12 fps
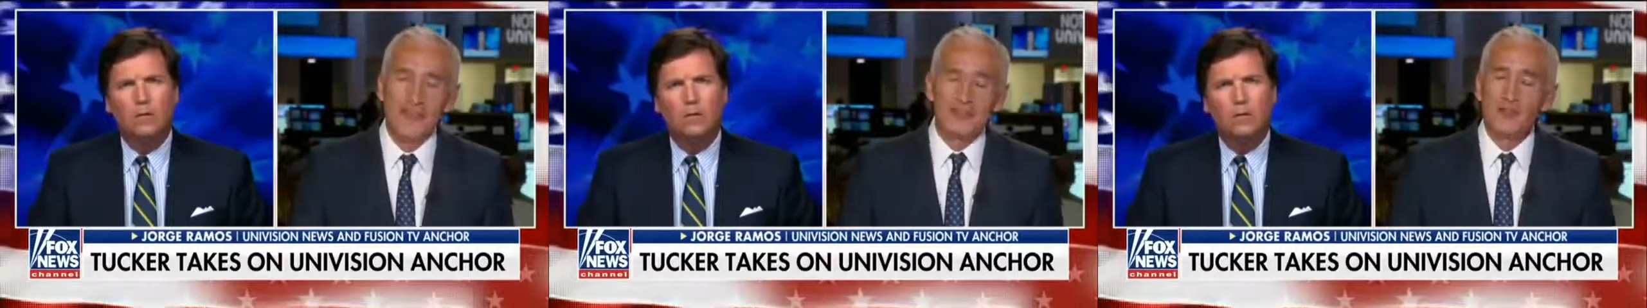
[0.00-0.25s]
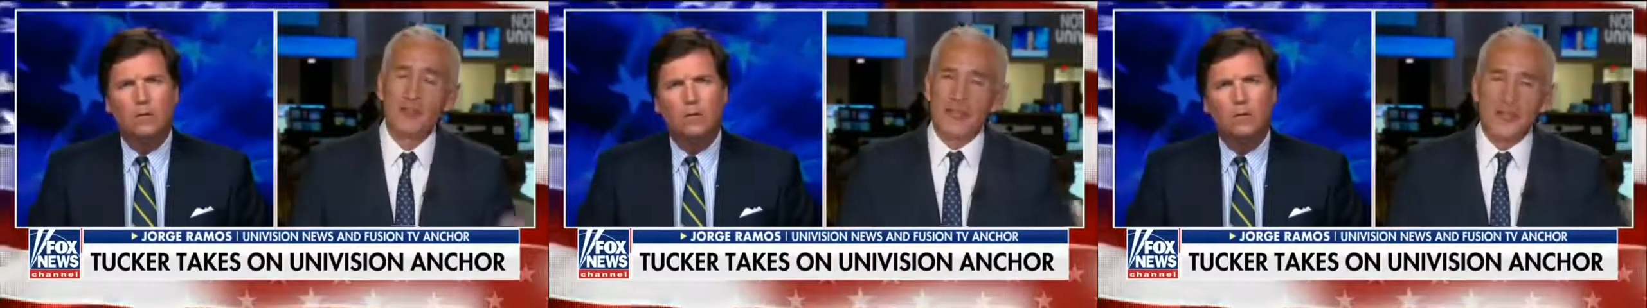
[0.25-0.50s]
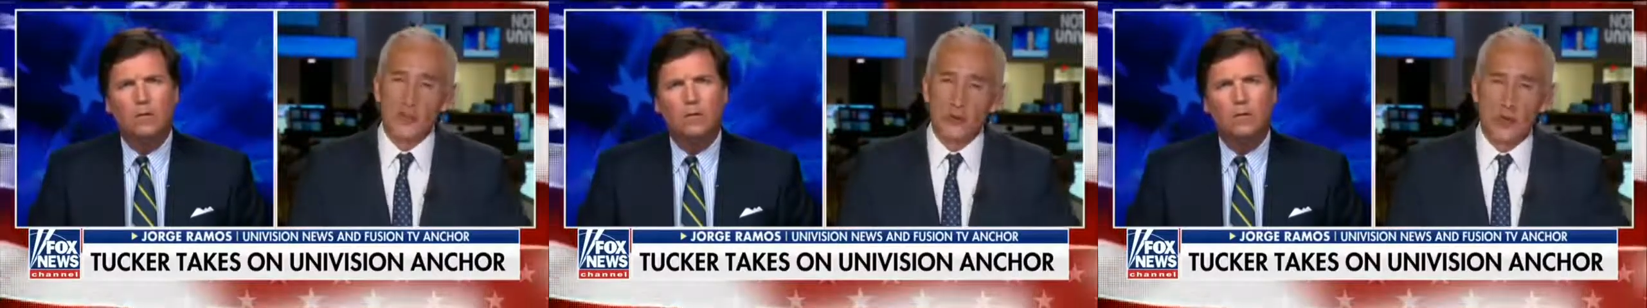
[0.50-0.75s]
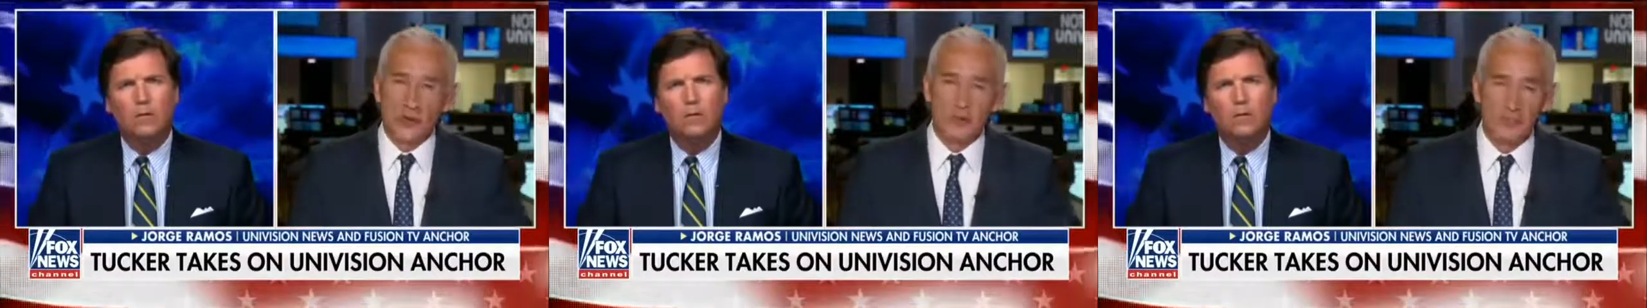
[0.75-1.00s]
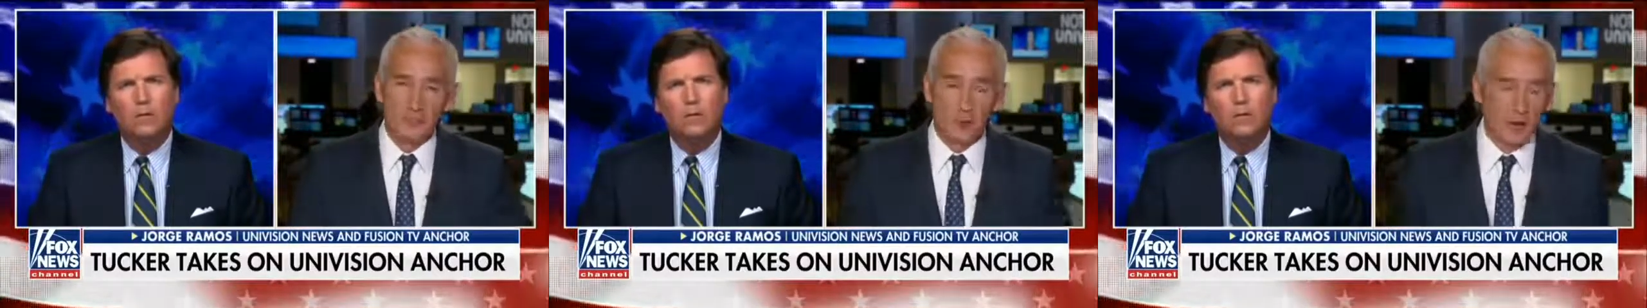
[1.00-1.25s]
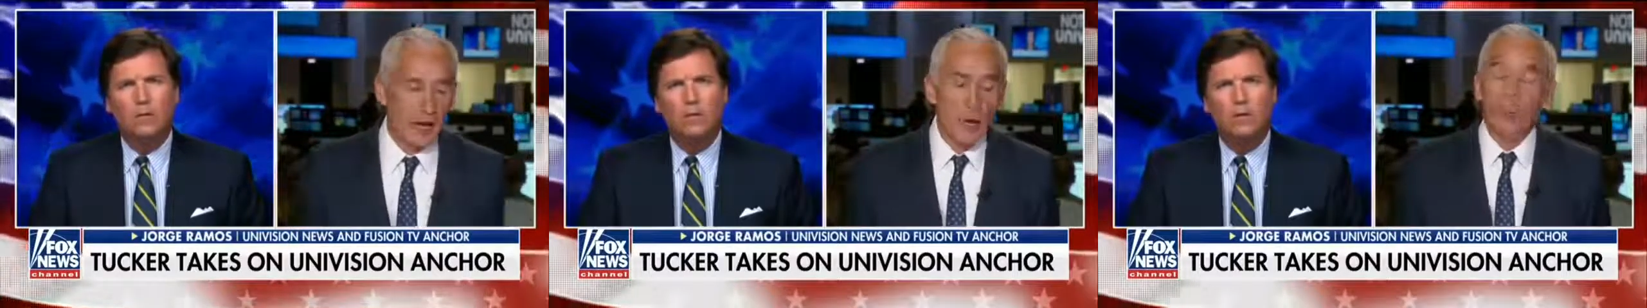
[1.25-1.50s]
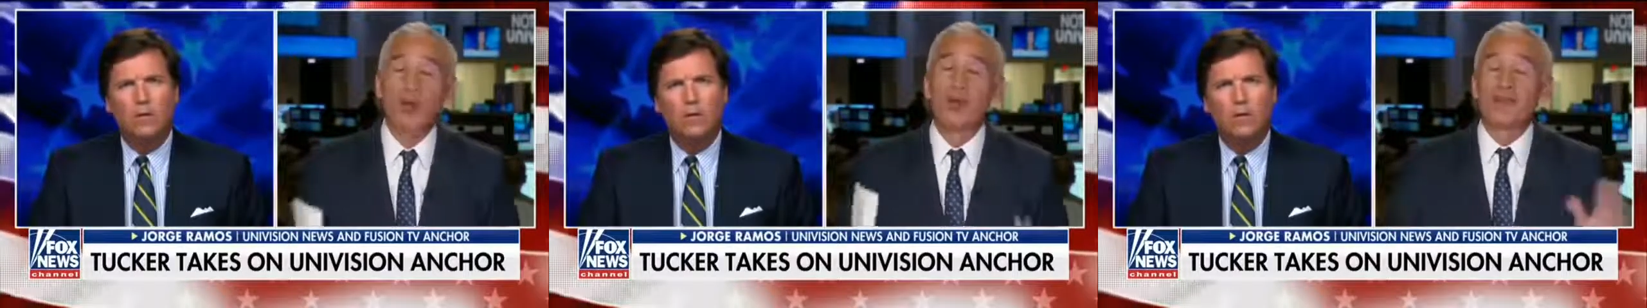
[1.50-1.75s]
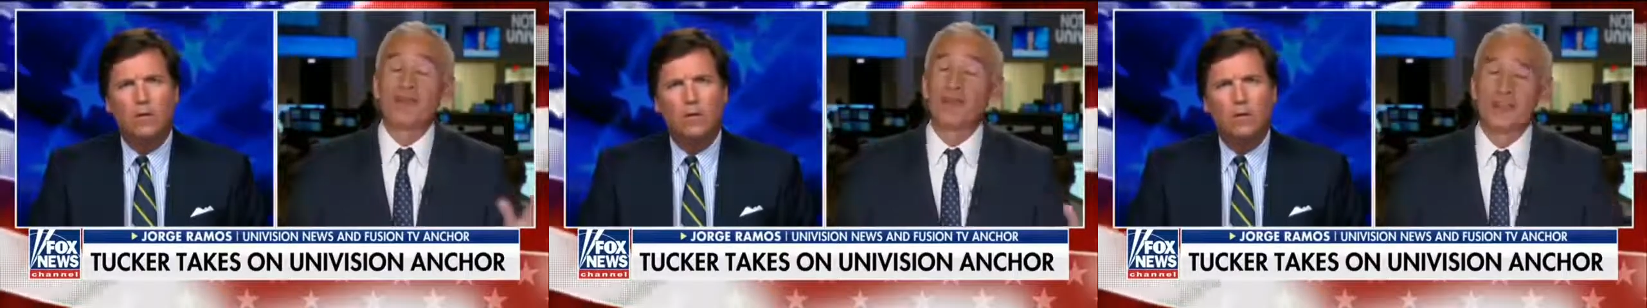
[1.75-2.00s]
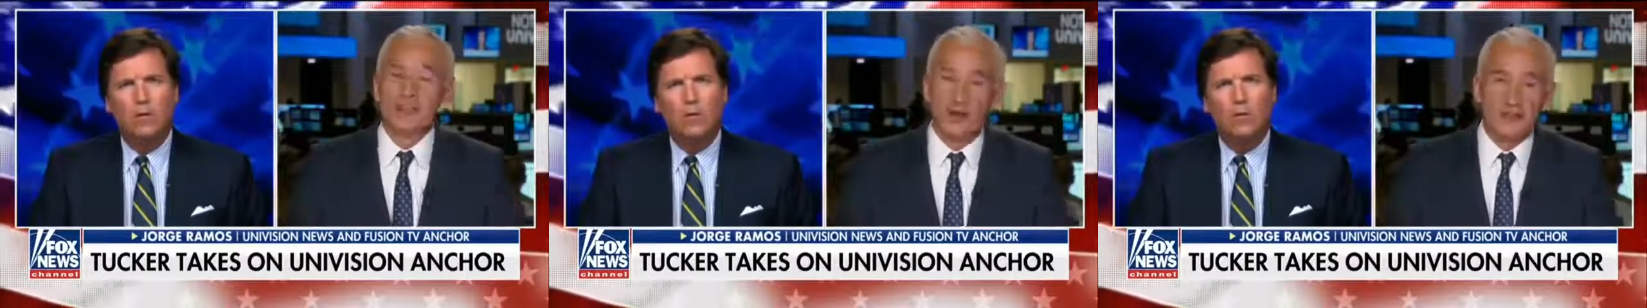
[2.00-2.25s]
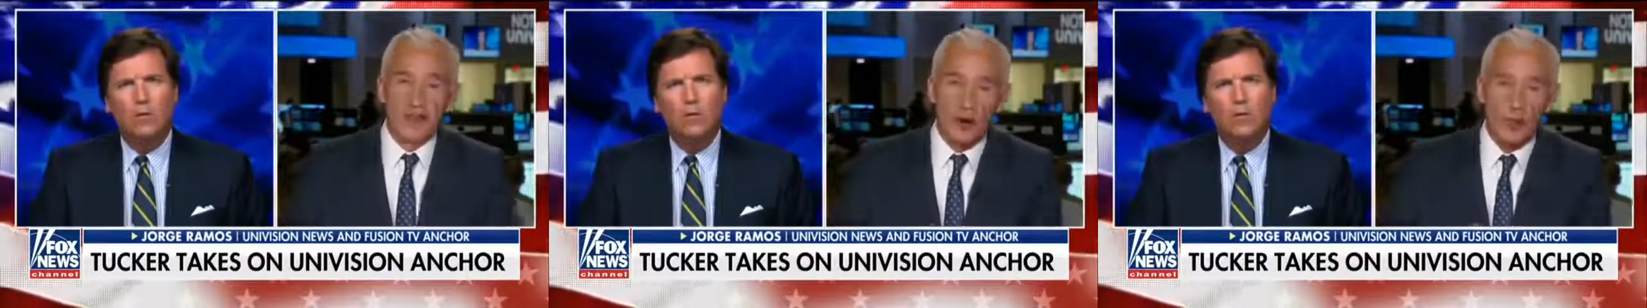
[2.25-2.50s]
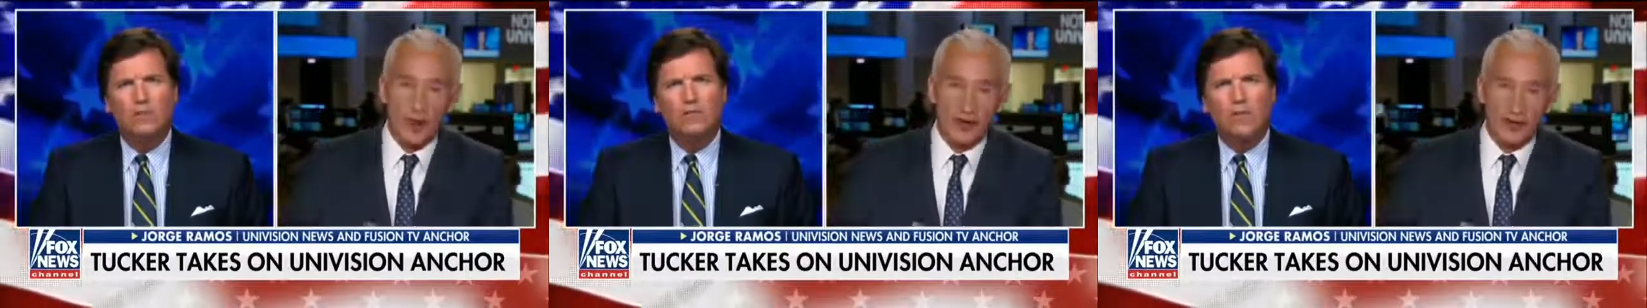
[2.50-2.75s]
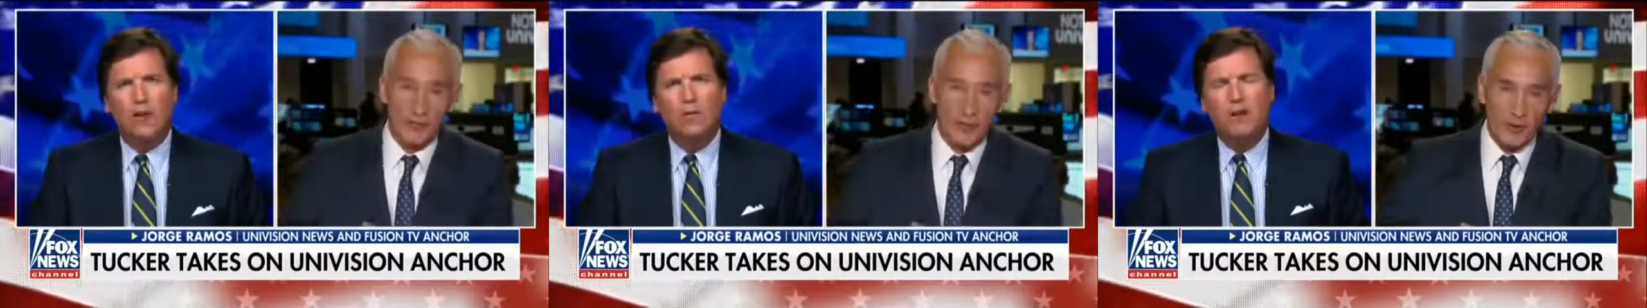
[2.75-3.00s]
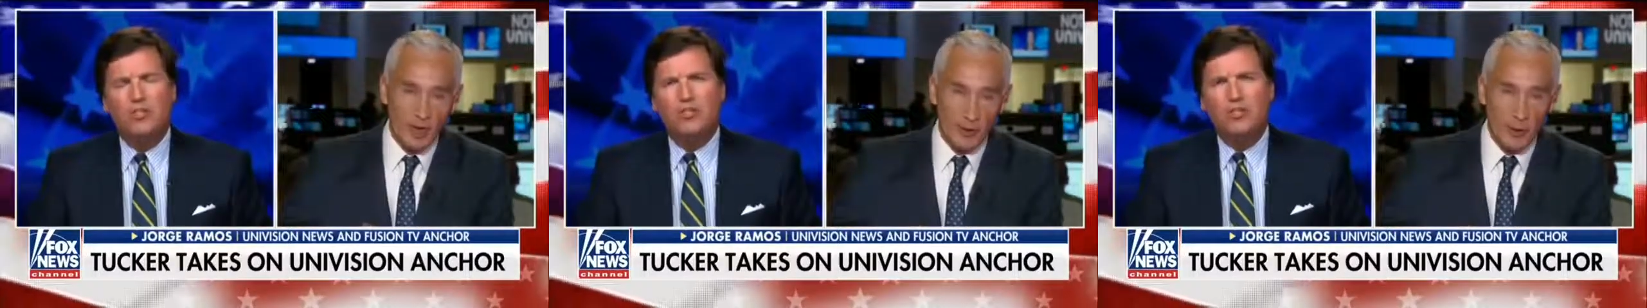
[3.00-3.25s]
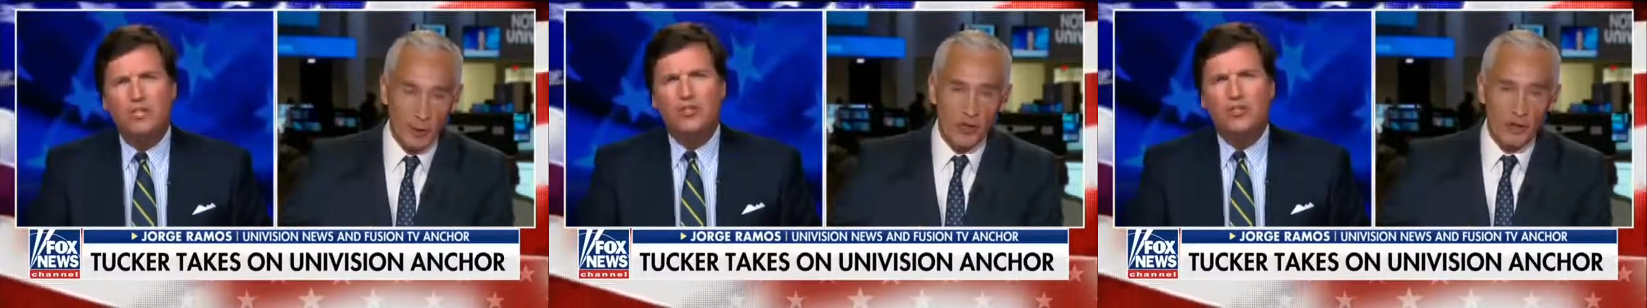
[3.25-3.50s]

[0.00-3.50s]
Speaker 1: That's not the issue at this point. We're not even discussing comprehensive well, It's very much the